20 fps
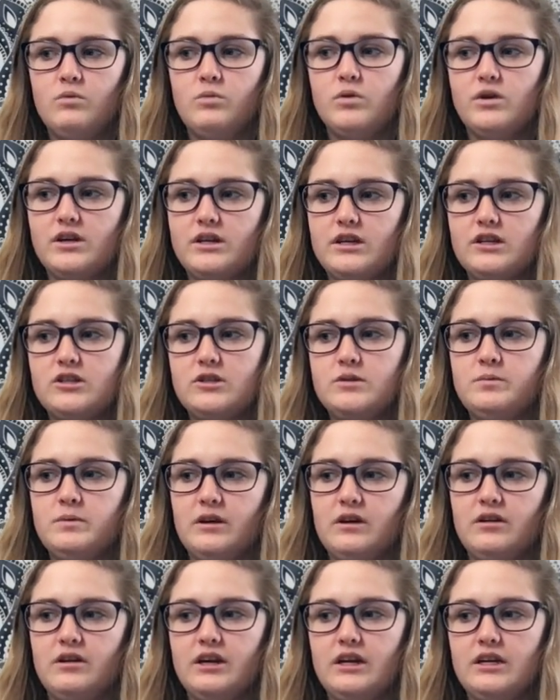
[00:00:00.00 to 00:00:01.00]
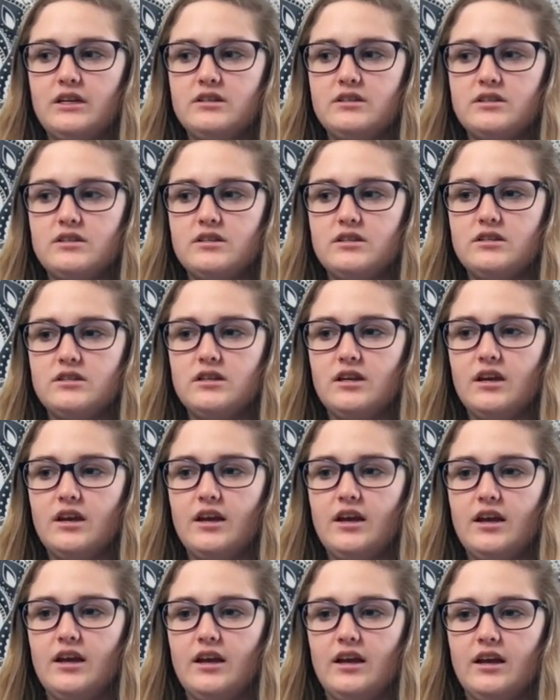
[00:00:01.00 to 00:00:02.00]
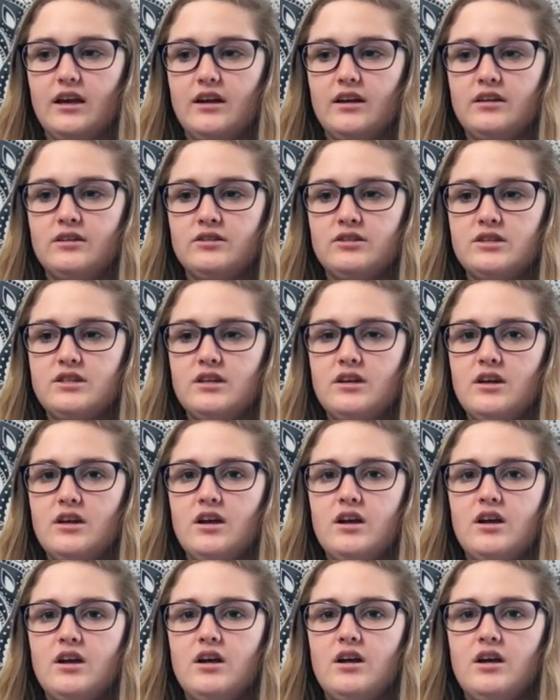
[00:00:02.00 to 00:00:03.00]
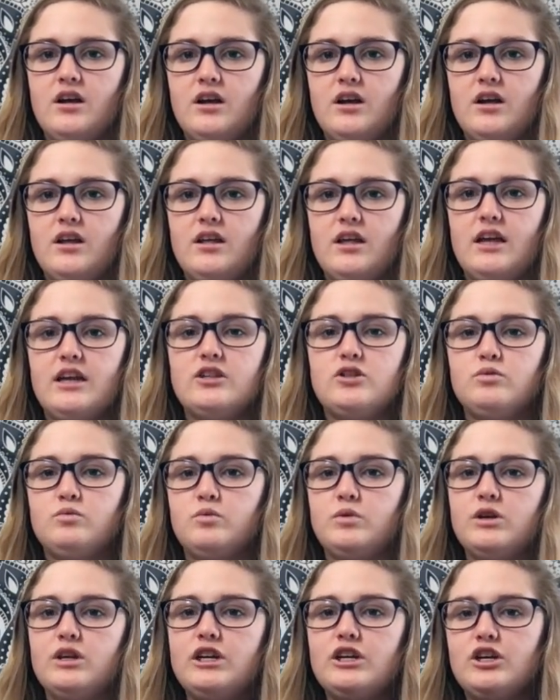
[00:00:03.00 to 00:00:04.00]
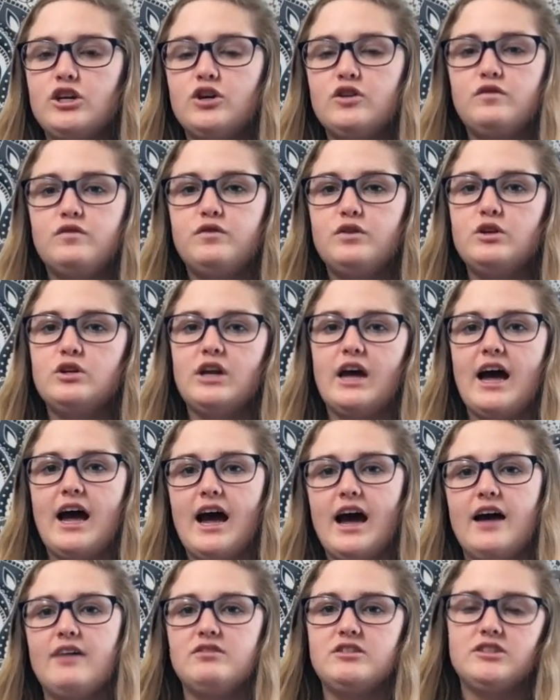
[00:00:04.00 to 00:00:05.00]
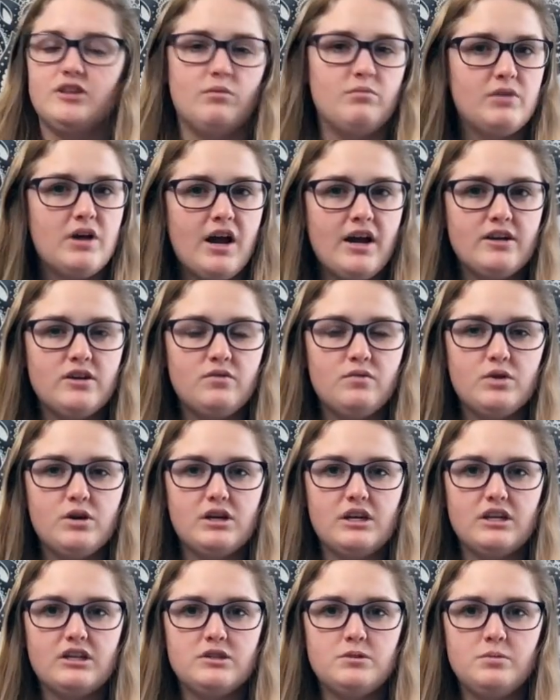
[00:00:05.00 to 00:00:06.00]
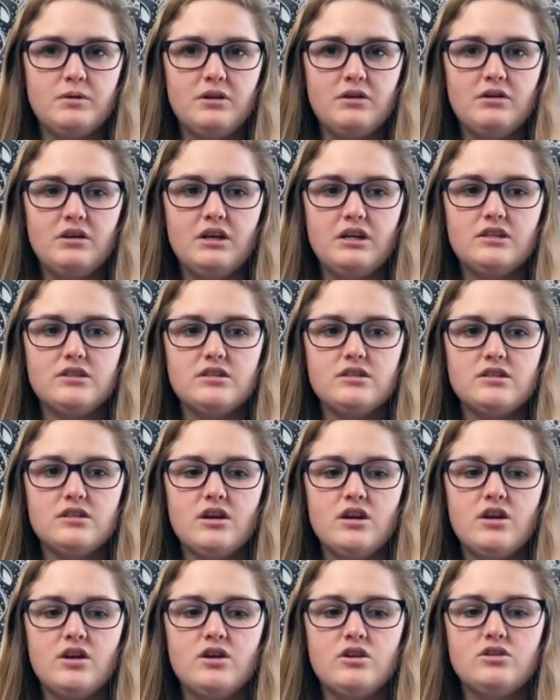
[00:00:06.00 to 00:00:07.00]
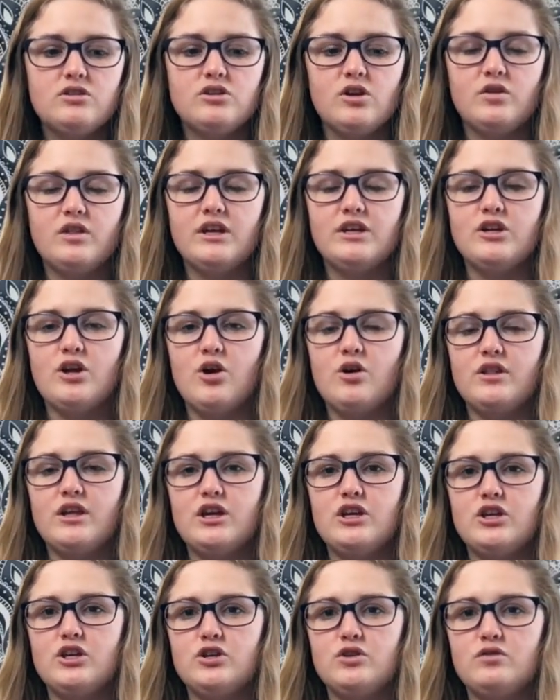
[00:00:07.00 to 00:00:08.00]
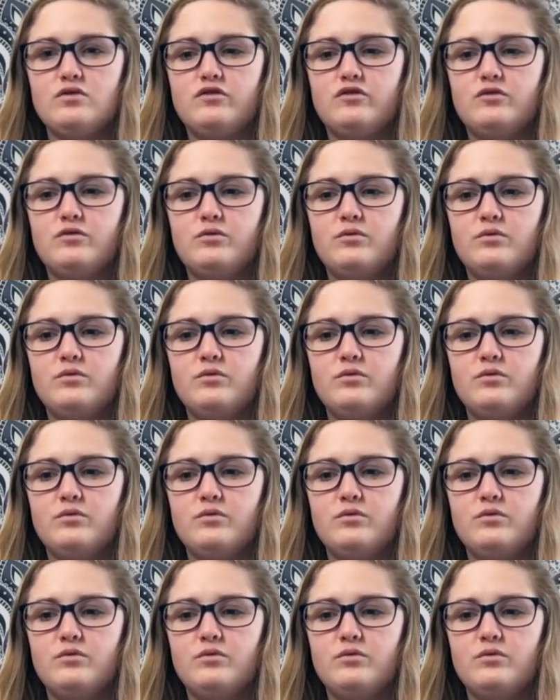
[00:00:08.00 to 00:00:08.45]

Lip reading: work experience, and it's really good for you to have some kind of work experience so they know that you've